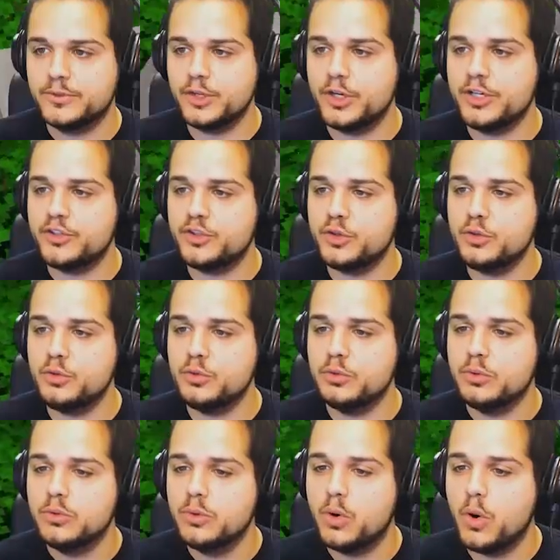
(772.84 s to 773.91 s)
32,
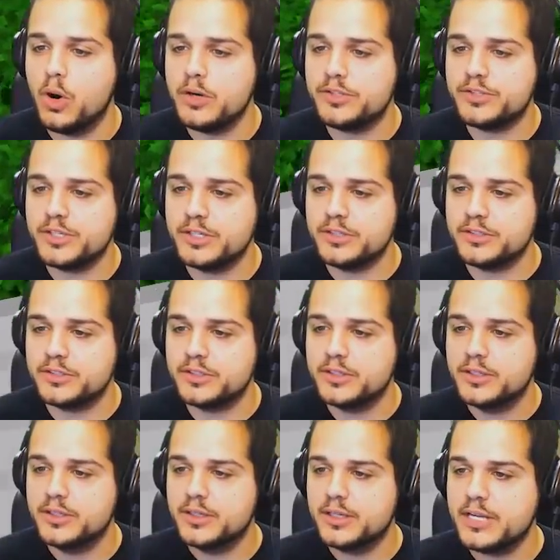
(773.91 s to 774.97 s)
horses.
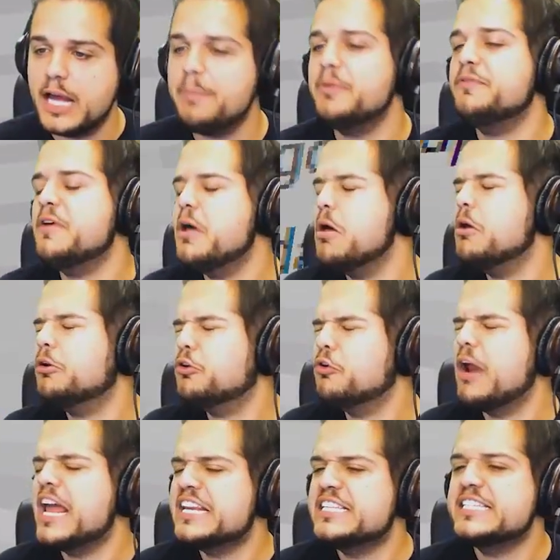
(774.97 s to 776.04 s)
Cup of Earl
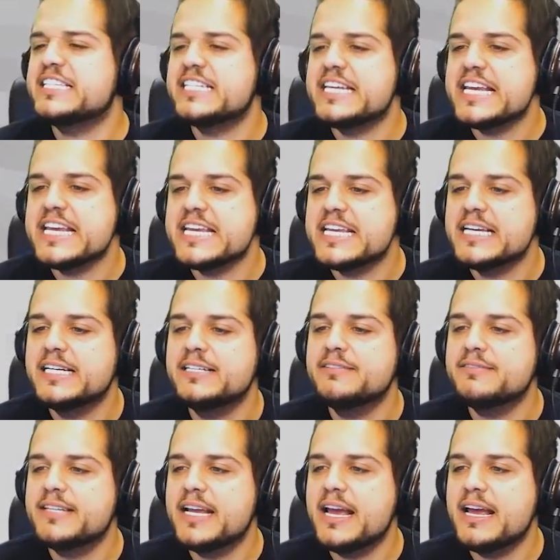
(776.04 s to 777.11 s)
Grey tea.
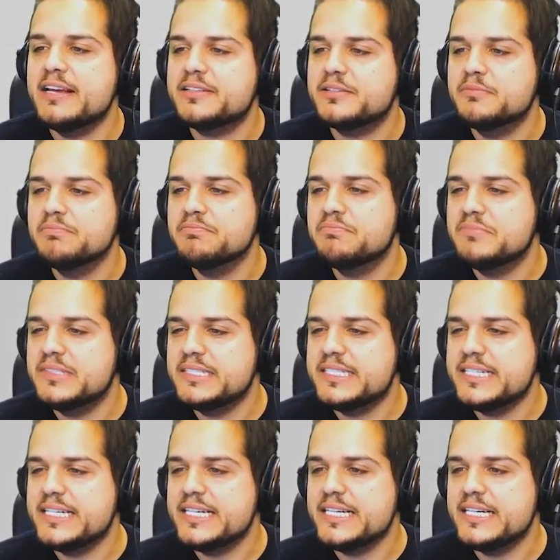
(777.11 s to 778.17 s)
Yes,
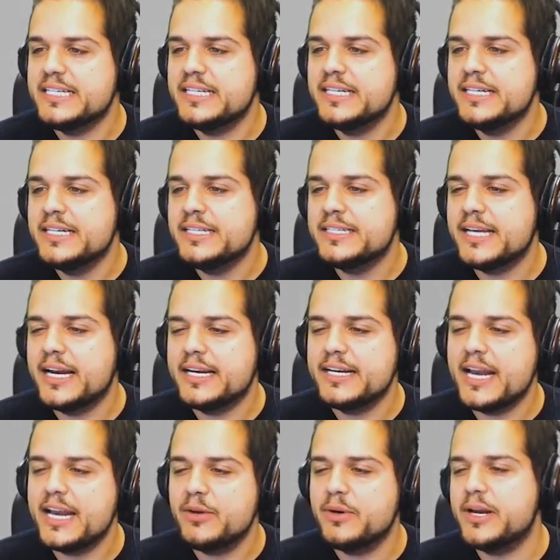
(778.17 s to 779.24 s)
indeed. Now, did
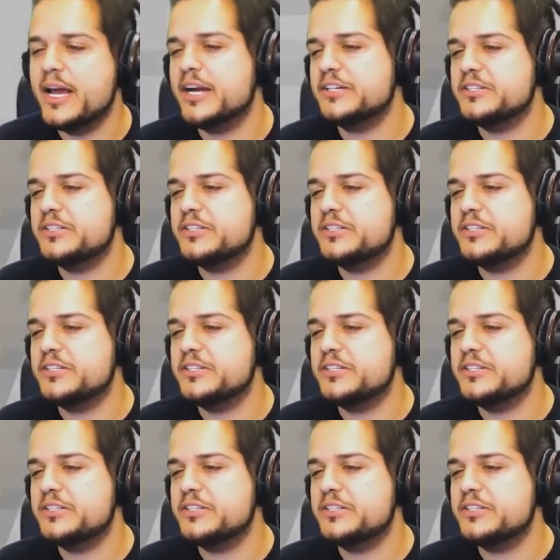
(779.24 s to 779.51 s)
anyone actually